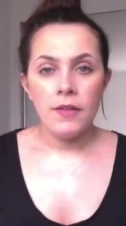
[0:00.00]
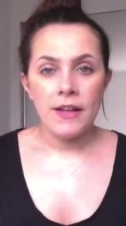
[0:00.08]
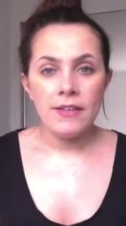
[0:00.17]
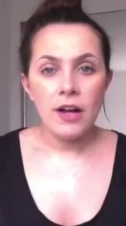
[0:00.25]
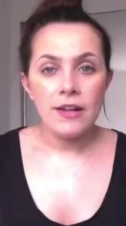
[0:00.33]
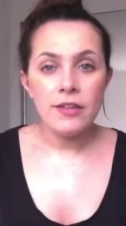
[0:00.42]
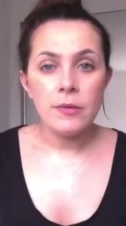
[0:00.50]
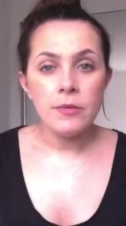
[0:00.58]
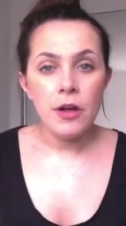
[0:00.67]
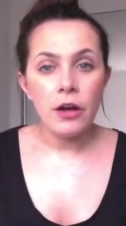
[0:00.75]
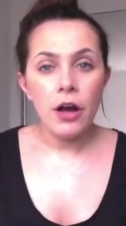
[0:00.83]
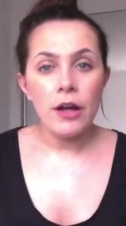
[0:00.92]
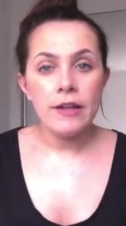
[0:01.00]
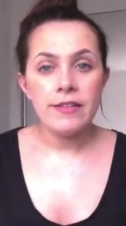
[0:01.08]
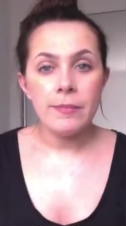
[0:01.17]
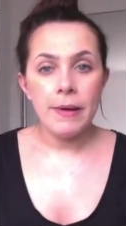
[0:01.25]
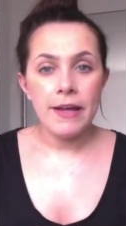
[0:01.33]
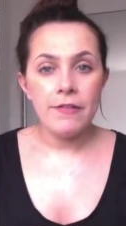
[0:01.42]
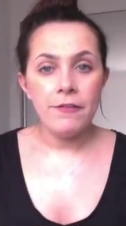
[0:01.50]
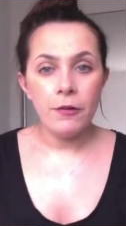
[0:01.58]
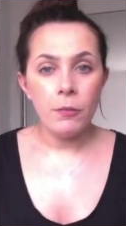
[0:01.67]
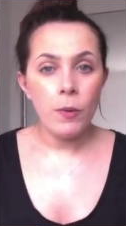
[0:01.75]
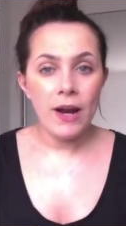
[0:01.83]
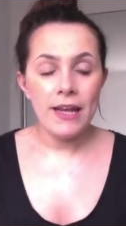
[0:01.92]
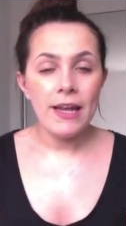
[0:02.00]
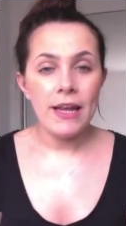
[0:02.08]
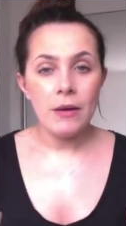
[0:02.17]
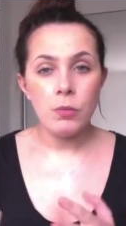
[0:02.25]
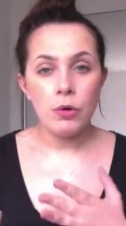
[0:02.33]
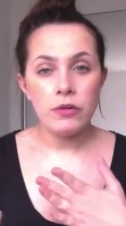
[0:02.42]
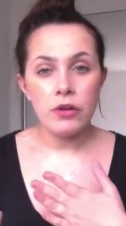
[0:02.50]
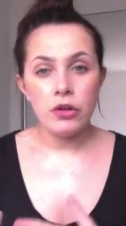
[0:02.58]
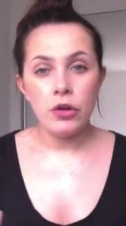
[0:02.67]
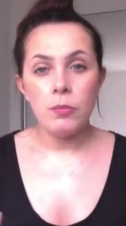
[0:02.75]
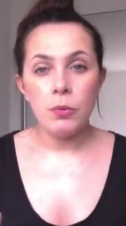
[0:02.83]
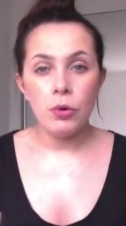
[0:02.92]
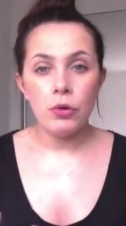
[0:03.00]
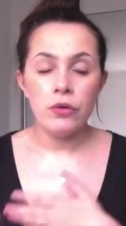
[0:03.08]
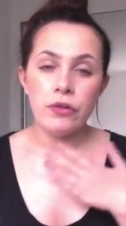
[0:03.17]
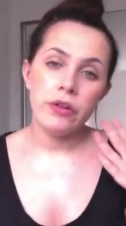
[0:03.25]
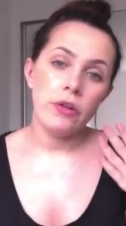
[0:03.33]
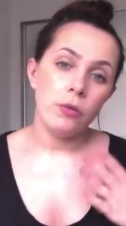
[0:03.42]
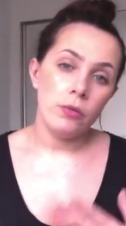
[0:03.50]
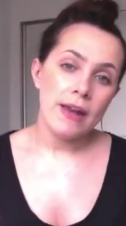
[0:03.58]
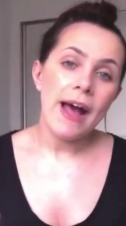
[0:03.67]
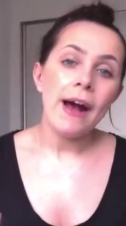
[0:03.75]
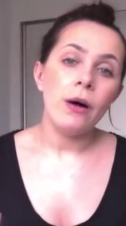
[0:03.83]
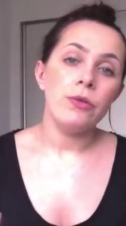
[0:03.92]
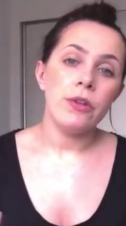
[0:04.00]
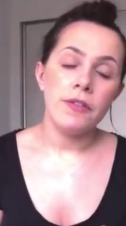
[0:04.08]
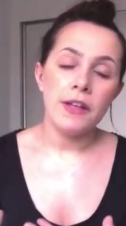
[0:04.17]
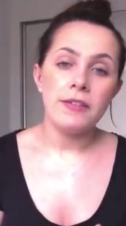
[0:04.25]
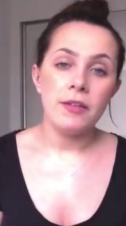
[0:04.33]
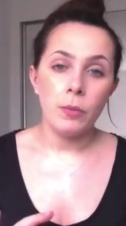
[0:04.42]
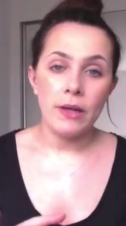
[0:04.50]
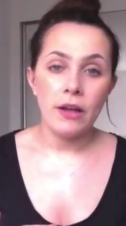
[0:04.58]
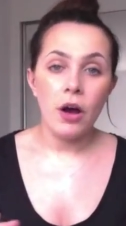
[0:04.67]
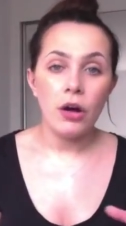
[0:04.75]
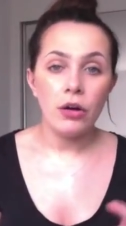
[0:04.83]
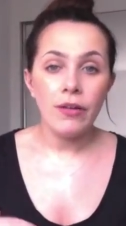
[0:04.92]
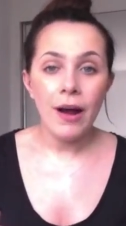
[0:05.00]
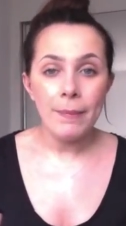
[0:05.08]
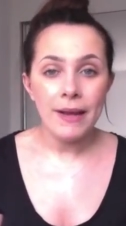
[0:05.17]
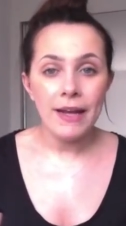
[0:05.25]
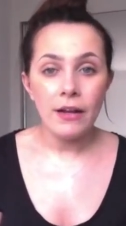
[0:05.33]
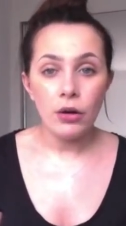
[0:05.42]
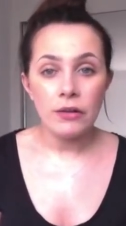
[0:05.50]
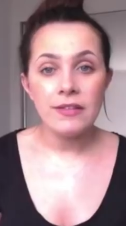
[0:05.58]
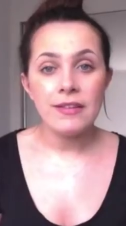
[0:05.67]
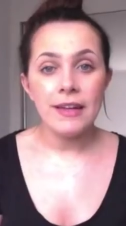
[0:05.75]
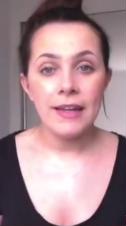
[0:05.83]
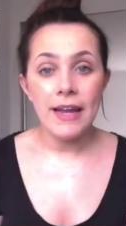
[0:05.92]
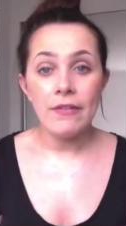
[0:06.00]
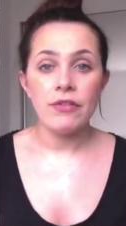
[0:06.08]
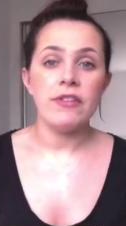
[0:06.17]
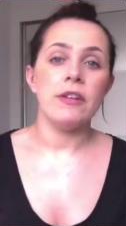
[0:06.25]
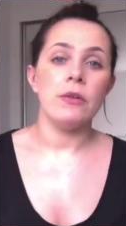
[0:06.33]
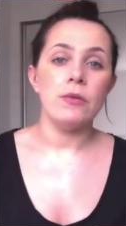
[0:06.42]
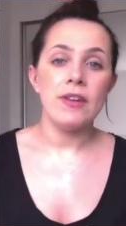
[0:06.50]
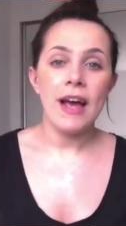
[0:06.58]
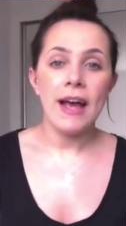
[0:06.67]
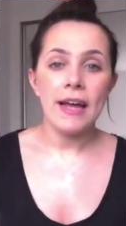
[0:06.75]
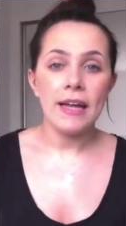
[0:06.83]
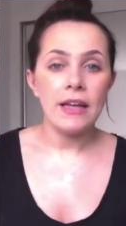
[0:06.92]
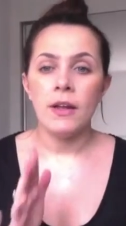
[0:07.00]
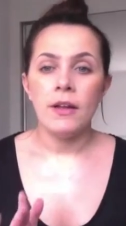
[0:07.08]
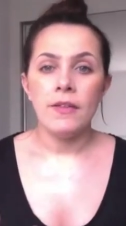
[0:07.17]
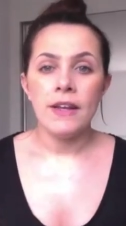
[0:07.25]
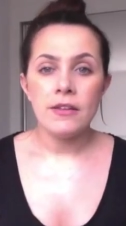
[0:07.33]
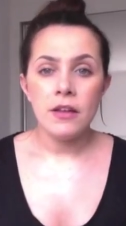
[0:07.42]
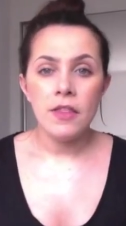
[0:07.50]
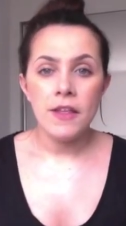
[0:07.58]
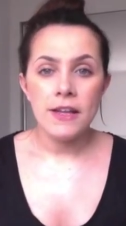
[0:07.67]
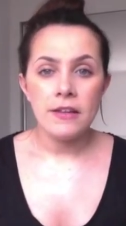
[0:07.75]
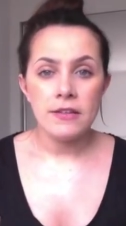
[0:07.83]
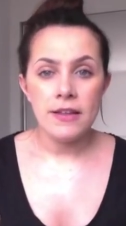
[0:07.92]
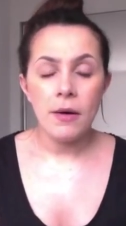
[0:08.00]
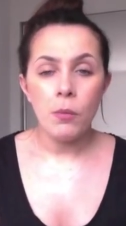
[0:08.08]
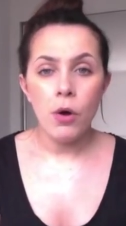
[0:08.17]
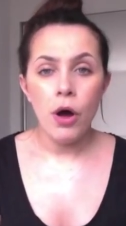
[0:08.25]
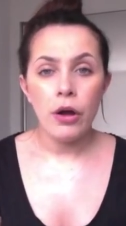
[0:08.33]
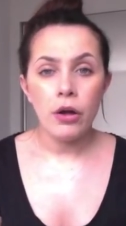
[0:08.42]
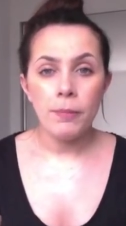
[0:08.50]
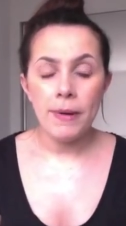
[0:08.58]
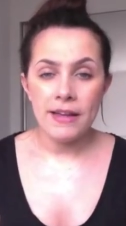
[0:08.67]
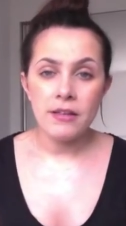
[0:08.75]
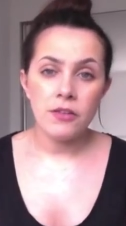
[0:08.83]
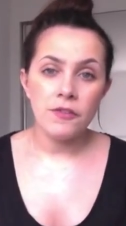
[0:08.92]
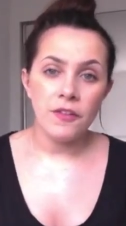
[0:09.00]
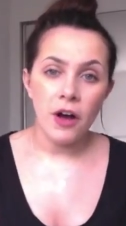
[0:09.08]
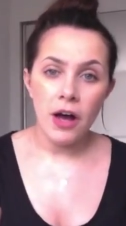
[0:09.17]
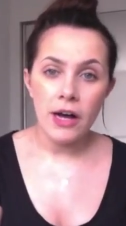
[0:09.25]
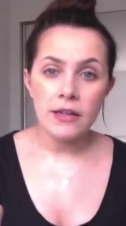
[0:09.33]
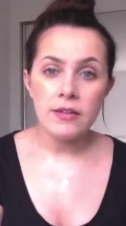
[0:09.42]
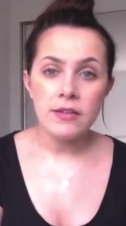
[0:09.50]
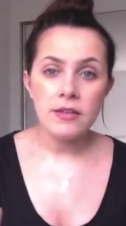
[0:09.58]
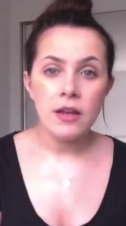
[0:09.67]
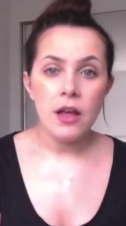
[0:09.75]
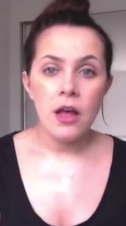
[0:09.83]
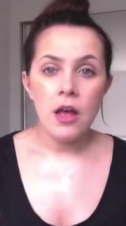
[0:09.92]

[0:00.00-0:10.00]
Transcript: These items are going to be from when he was a newborn to now, so things that we are grabbing constantly every single day. These are the things that work best for us